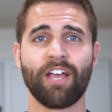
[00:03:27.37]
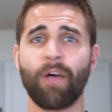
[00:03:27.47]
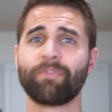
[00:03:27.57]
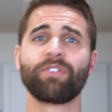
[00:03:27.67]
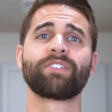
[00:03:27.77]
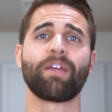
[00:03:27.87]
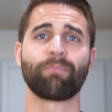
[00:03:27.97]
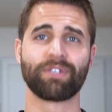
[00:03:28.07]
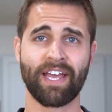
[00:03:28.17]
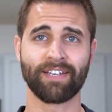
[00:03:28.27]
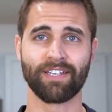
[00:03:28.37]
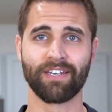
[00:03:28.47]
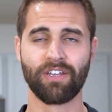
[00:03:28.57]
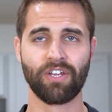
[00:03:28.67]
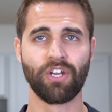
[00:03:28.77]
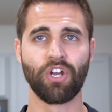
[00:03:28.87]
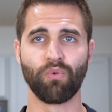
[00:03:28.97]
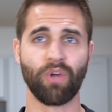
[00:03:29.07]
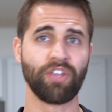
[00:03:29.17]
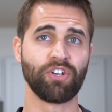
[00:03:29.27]
helps you stay protected,
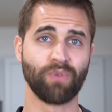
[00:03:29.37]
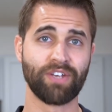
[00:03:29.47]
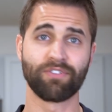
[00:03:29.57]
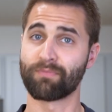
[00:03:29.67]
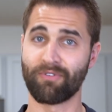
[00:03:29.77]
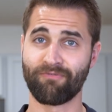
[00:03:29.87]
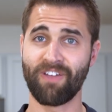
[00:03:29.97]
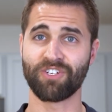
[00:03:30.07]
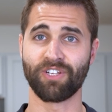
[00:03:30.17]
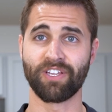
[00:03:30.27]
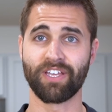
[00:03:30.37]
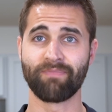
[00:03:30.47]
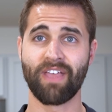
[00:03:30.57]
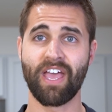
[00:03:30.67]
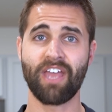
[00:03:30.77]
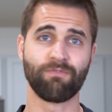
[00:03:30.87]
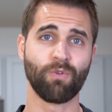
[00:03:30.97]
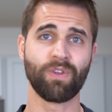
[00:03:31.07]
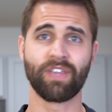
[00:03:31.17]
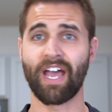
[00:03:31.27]
run your rentals professionally, and
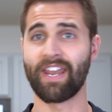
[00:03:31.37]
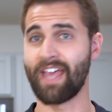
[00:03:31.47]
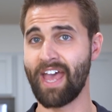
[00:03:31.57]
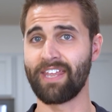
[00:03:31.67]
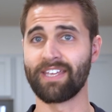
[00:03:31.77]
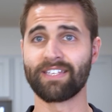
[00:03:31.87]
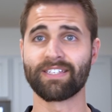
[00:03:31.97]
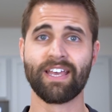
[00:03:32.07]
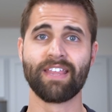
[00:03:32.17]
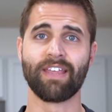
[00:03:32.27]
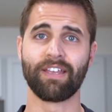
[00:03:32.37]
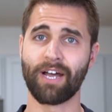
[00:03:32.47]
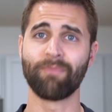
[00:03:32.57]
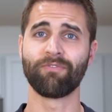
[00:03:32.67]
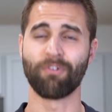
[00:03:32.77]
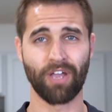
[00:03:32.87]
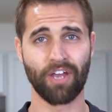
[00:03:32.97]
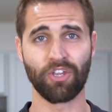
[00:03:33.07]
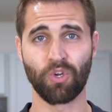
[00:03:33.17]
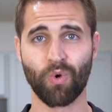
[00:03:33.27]
avoid the kind of headaches that come from
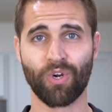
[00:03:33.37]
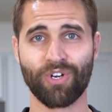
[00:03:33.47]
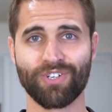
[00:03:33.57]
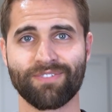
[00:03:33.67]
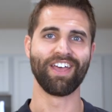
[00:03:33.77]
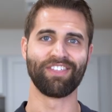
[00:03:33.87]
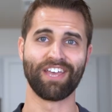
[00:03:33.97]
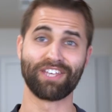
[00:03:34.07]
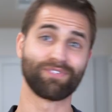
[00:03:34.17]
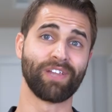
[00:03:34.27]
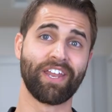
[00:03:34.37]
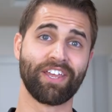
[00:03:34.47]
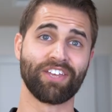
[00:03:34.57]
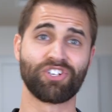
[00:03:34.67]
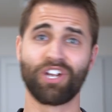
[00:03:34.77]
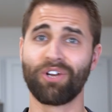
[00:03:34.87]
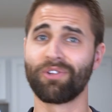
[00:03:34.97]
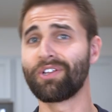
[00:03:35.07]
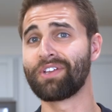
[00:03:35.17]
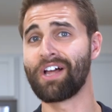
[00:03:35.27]
cutting corners. Thanks for letting us share a
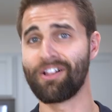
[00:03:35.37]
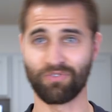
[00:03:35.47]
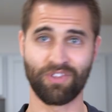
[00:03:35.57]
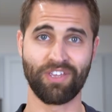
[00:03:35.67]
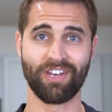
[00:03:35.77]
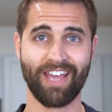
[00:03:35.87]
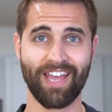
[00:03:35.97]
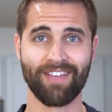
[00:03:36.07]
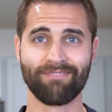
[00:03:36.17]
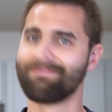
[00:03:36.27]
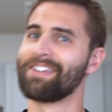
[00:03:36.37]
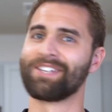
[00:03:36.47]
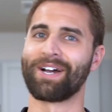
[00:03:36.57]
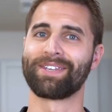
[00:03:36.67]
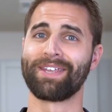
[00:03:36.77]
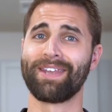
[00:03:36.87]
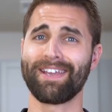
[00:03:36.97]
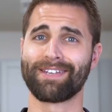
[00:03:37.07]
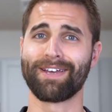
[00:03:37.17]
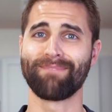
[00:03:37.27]
little knowledge with you today. Talk to you
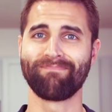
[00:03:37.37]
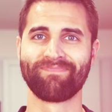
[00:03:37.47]
next time.